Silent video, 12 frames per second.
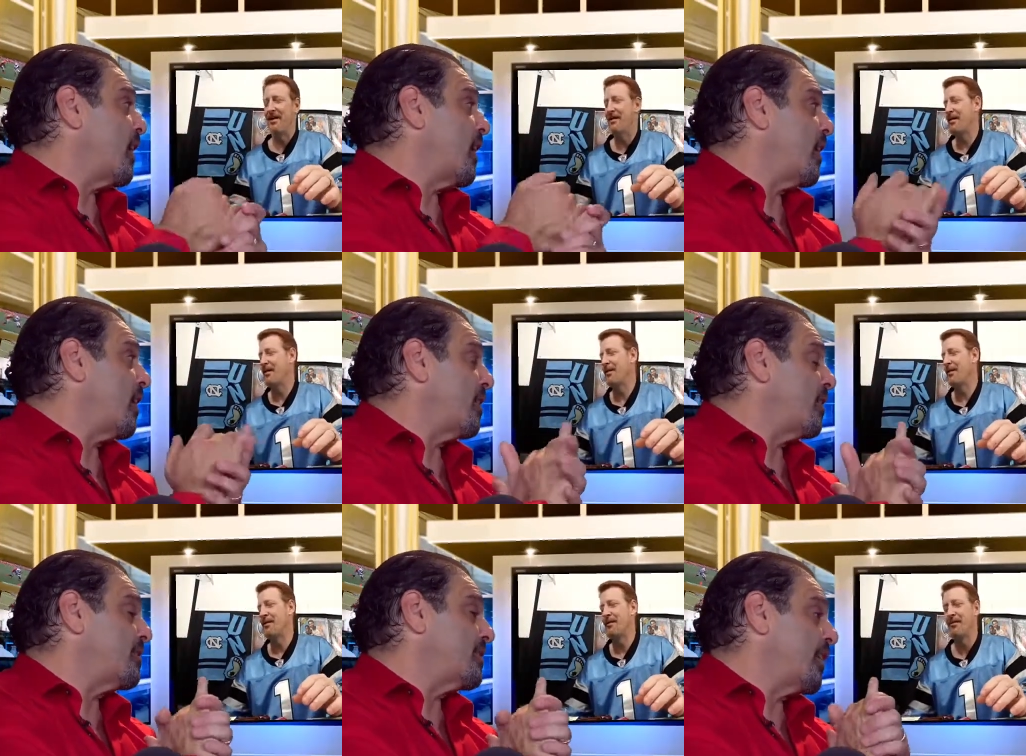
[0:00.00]
Speaker 1: uh,
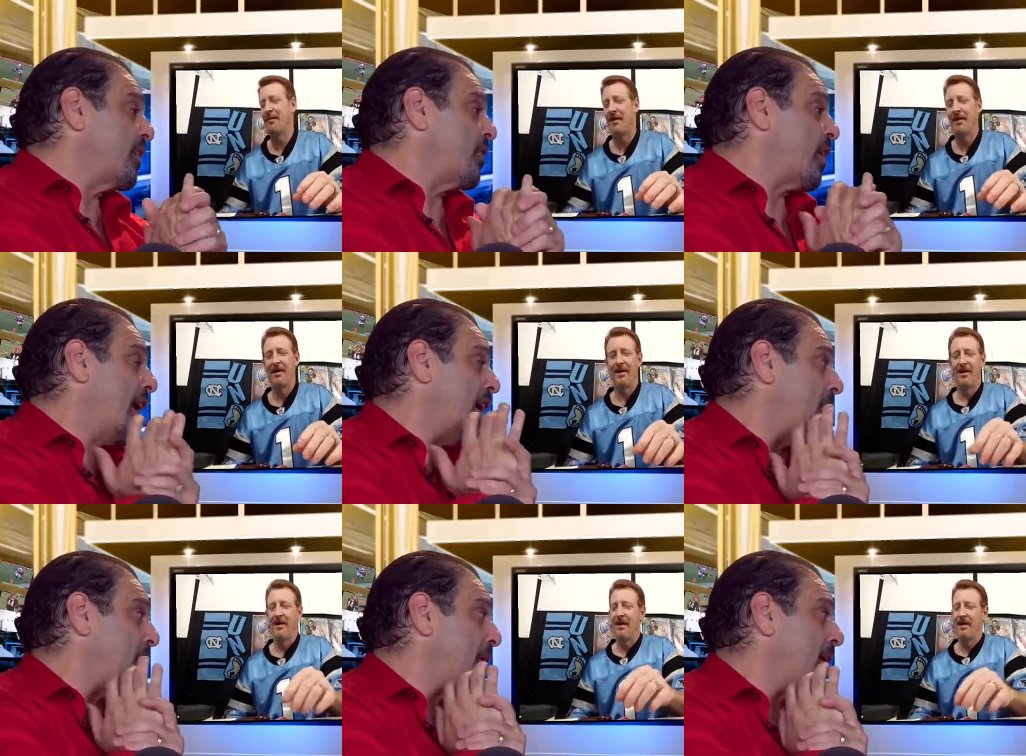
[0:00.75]
you know
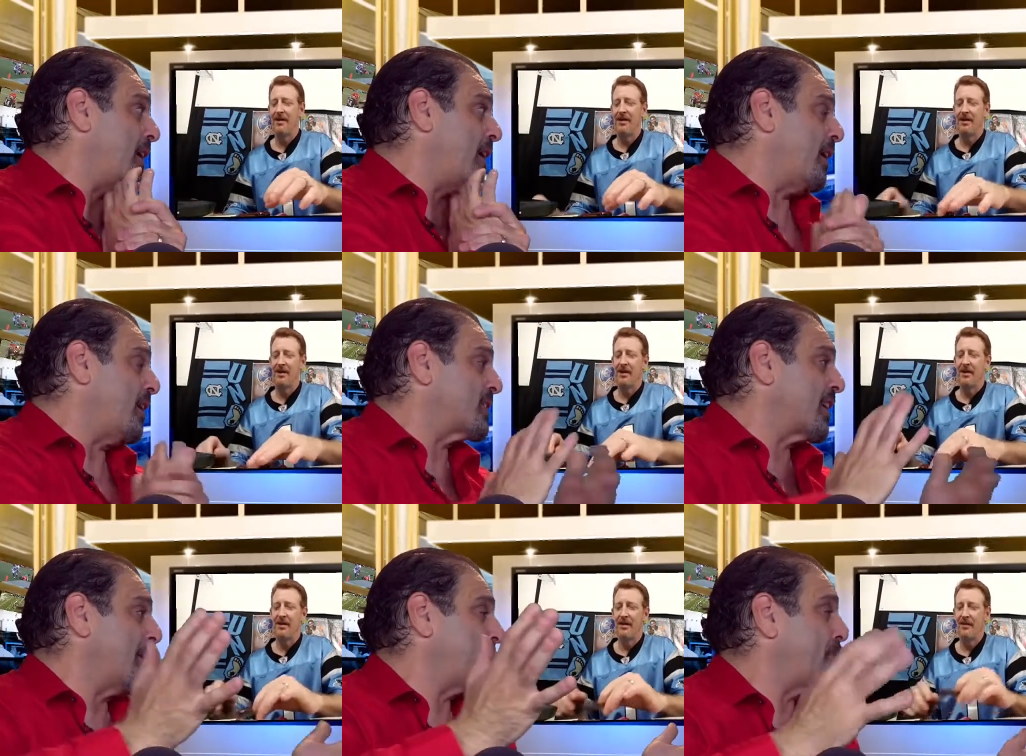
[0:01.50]
Harbaugh's
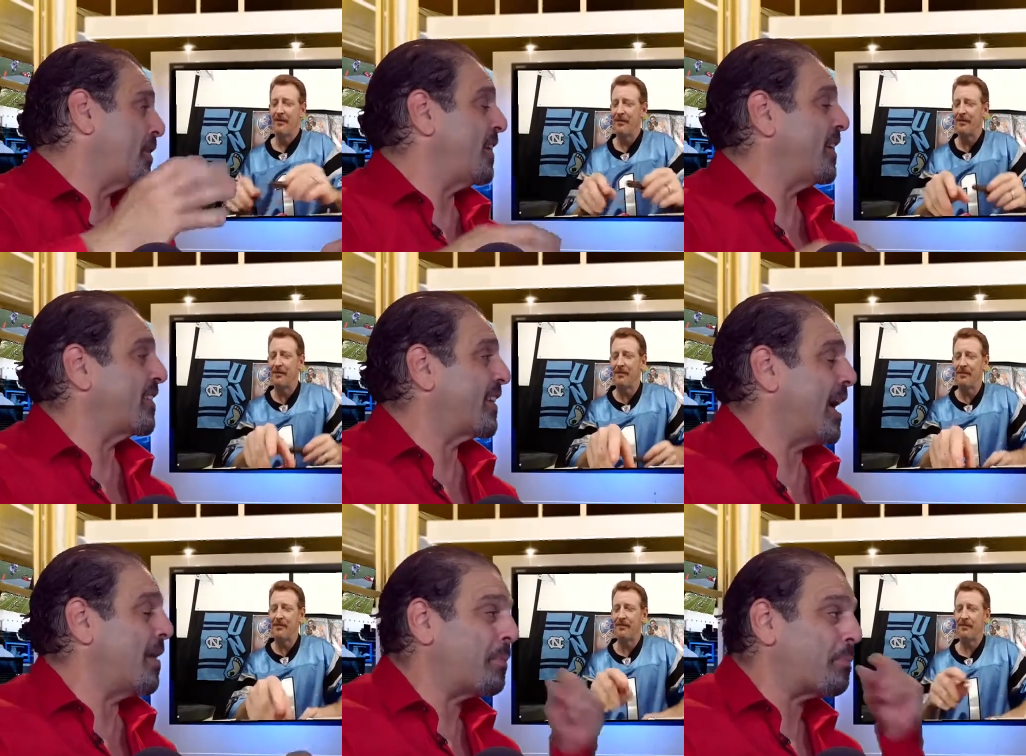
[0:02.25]
got plenty of
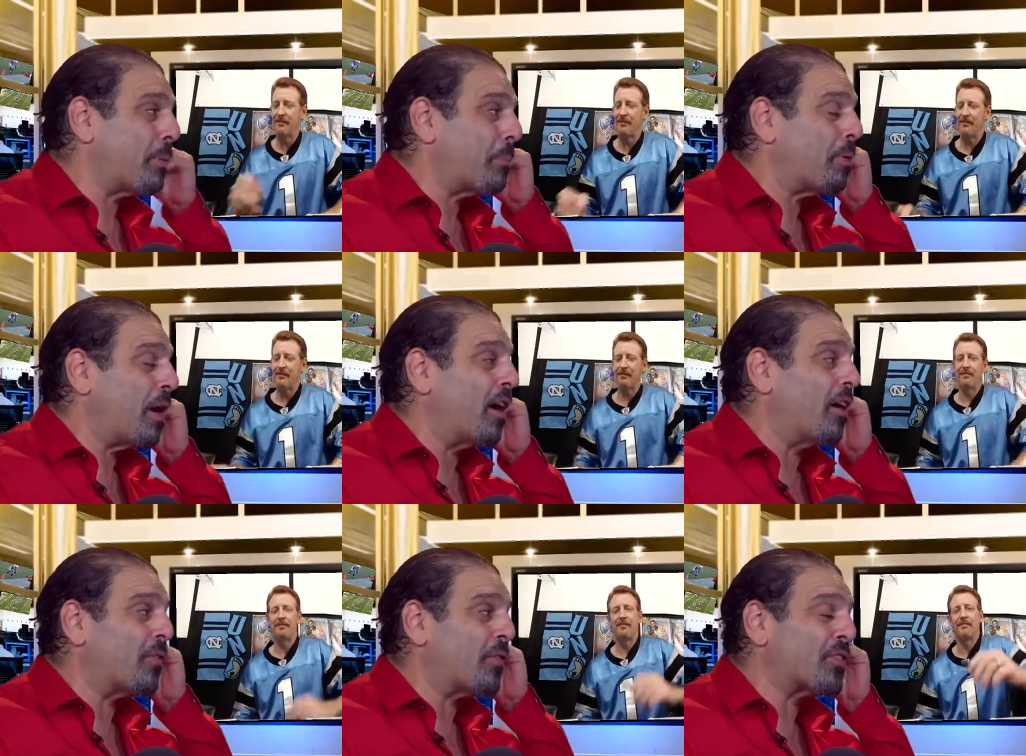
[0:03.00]
time to
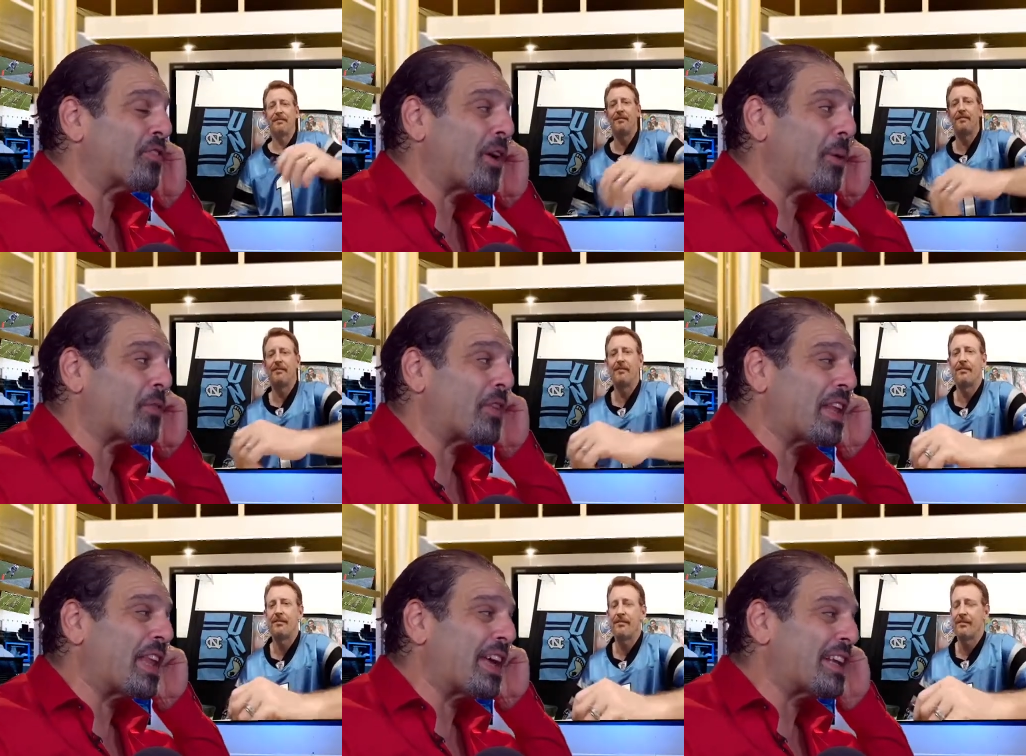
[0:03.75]
prepare for something
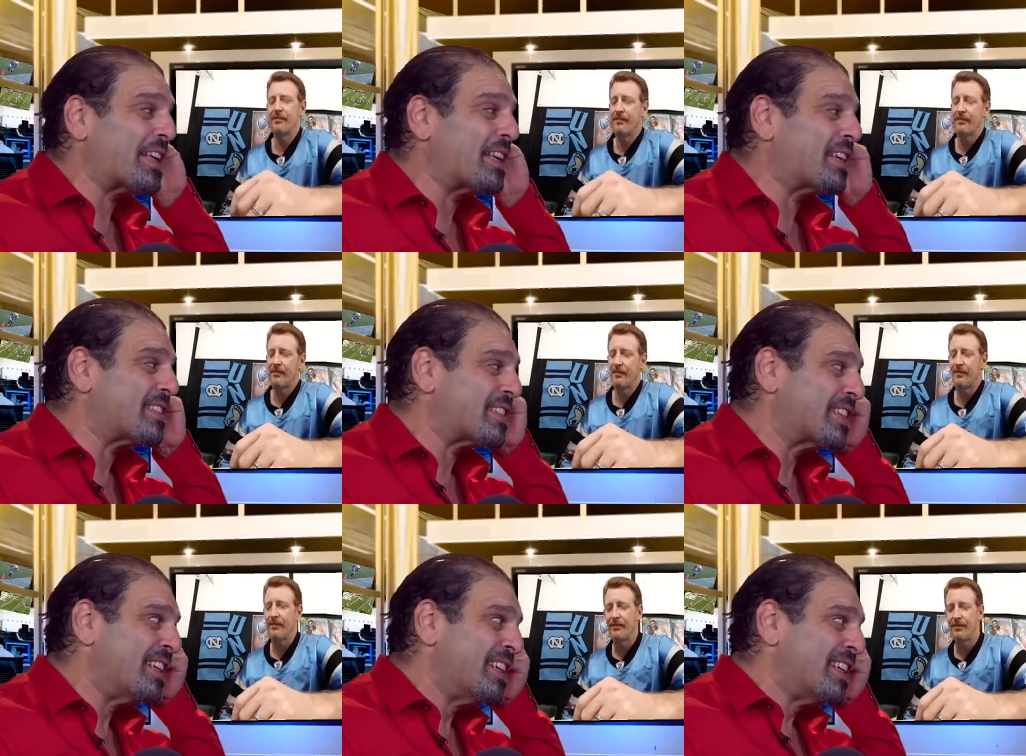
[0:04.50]
like this.
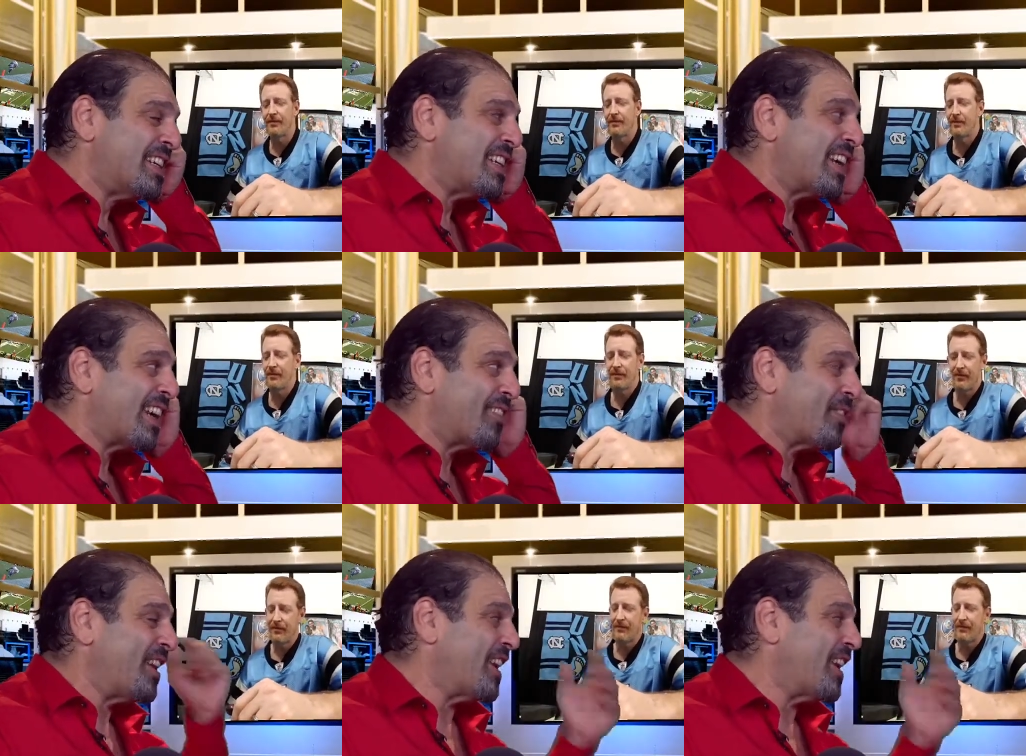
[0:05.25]
And when you give